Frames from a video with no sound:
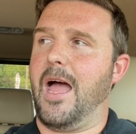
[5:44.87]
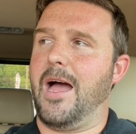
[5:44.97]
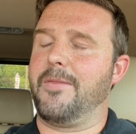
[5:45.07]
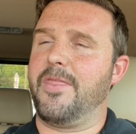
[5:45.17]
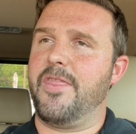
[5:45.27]

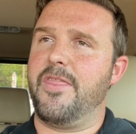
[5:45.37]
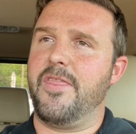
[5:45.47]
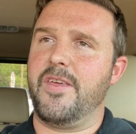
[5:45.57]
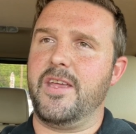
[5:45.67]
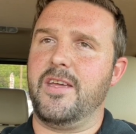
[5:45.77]
I
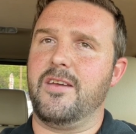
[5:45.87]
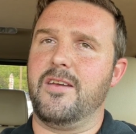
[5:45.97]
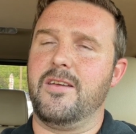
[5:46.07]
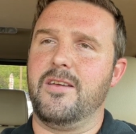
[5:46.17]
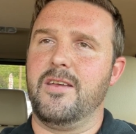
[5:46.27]

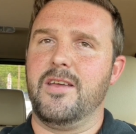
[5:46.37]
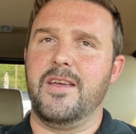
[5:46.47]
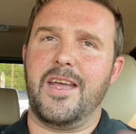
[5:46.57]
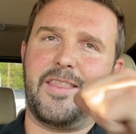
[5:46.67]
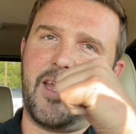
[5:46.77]
think.
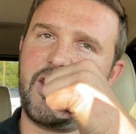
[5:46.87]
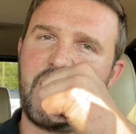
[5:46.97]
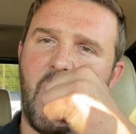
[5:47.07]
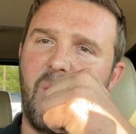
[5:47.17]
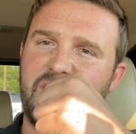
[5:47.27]
And the
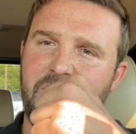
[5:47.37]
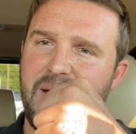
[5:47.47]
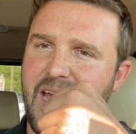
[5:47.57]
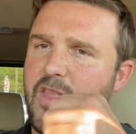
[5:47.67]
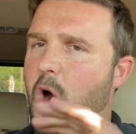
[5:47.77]
install wasn't
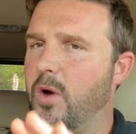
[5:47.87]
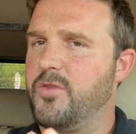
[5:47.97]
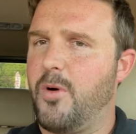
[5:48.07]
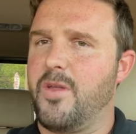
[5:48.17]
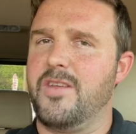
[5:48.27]
bad. The
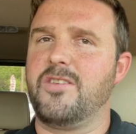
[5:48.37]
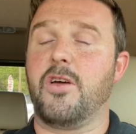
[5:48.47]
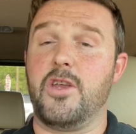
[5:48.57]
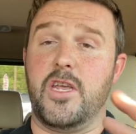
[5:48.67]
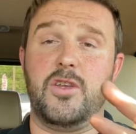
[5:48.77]
hardest part of the
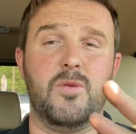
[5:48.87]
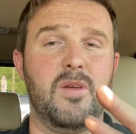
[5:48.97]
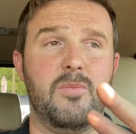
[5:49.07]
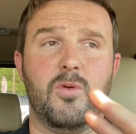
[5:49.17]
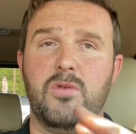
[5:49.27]
install, you need 2
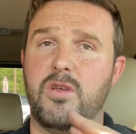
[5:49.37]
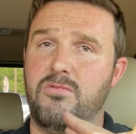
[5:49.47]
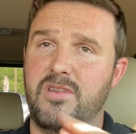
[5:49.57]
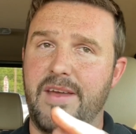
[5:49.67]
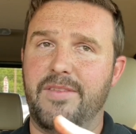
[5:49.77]
people.
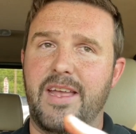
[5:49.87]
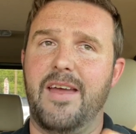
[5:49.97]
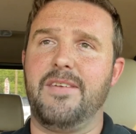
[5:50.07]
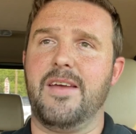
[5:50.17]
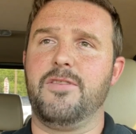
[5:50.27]
You definitely
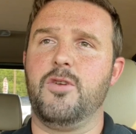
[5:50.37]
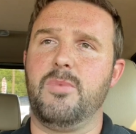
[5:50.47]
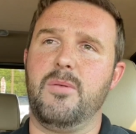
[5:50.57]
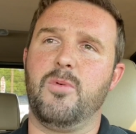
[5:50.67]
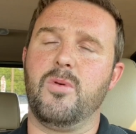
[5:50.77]
have to have 2
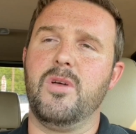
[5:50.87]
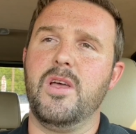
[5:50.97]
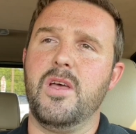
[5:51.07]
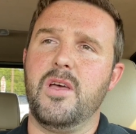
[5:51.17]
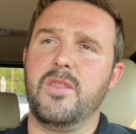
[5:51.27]
people.
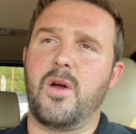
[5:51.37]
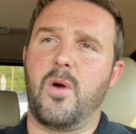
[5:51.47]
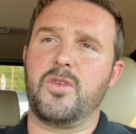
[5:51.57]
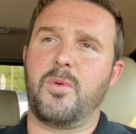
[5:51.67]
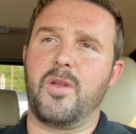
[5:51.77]
The
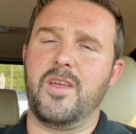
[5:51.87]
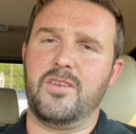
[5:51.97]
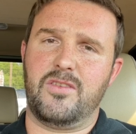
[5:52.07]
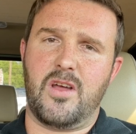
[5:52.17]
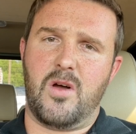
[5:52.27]
hardest part of the
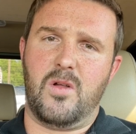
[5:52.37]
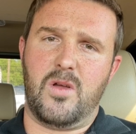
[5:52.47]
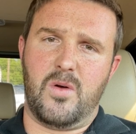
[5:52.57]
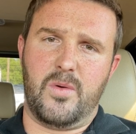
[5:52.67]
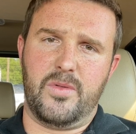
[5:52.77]
install
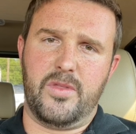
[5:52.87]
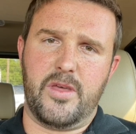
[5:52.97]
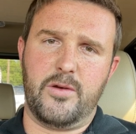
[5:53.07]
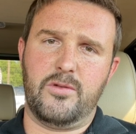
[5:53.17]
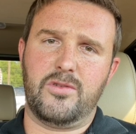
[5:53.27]
on
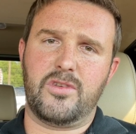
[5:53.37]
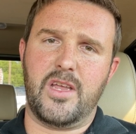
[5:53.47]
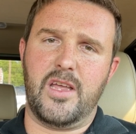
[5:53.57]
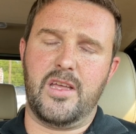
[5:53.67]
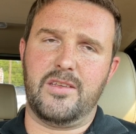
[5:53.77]
those
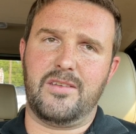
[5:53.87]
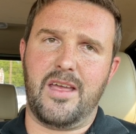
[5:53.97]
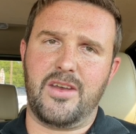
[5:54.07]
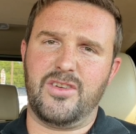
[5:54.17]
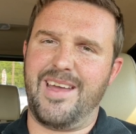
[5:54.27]
is
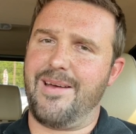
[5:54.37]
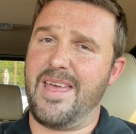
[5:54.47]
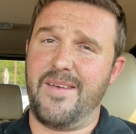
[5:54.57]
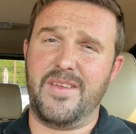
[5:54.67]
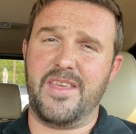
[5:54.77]
just how
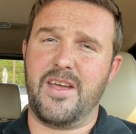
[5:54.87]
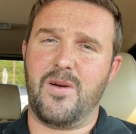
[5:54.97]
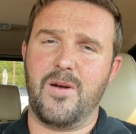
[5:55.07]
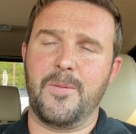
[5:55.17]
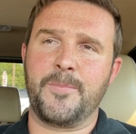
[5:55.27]
heavy they are.